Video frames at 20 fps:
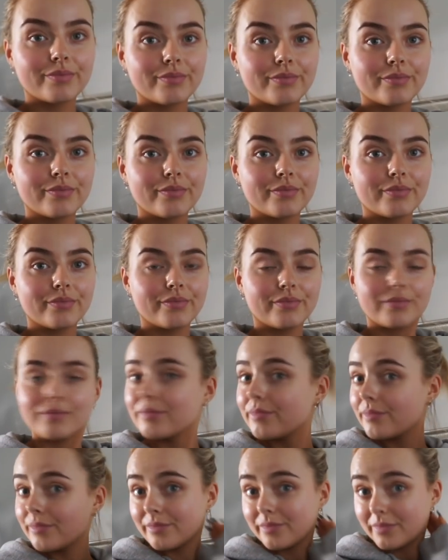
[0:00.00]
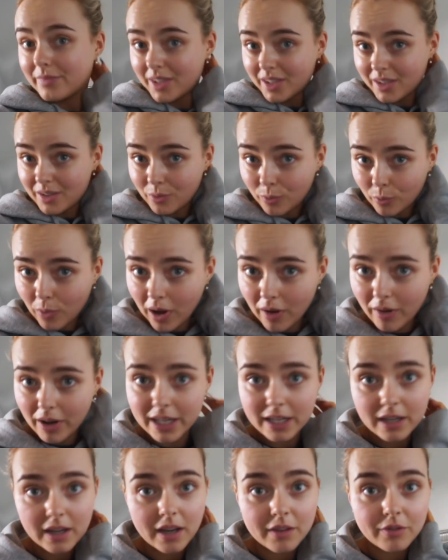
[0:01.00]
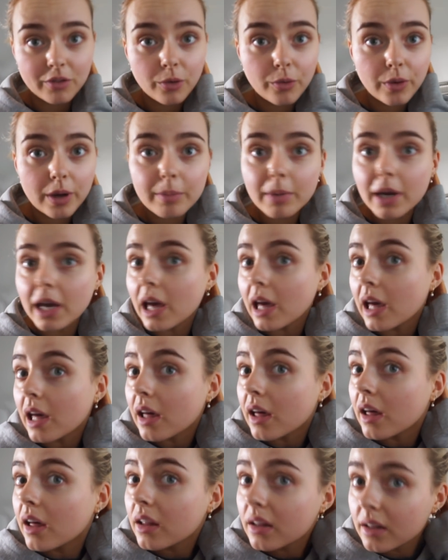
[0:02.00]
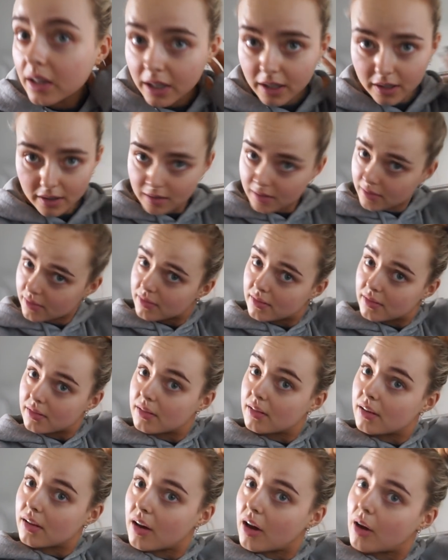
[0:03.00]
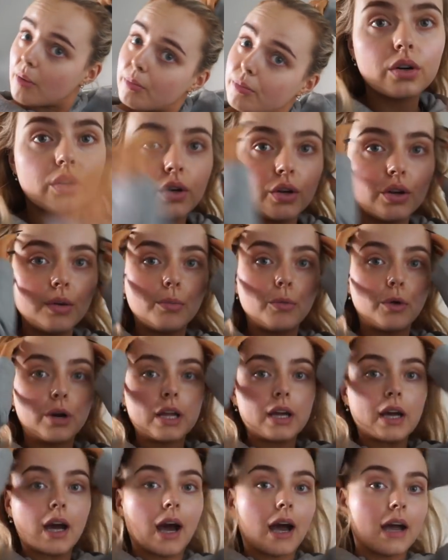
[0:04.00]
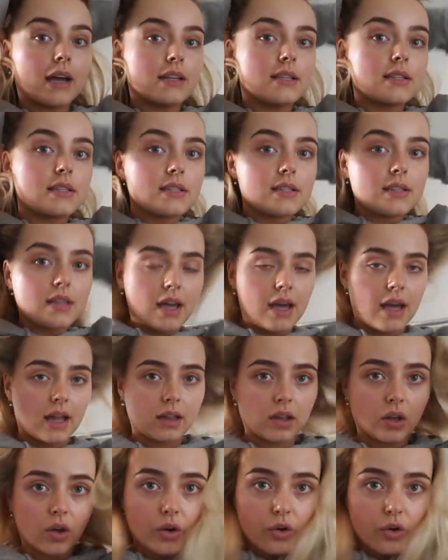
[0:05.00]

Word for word: Sometimes I'd even get this. Wow, I never wear my hair like Good morning guys. Hello.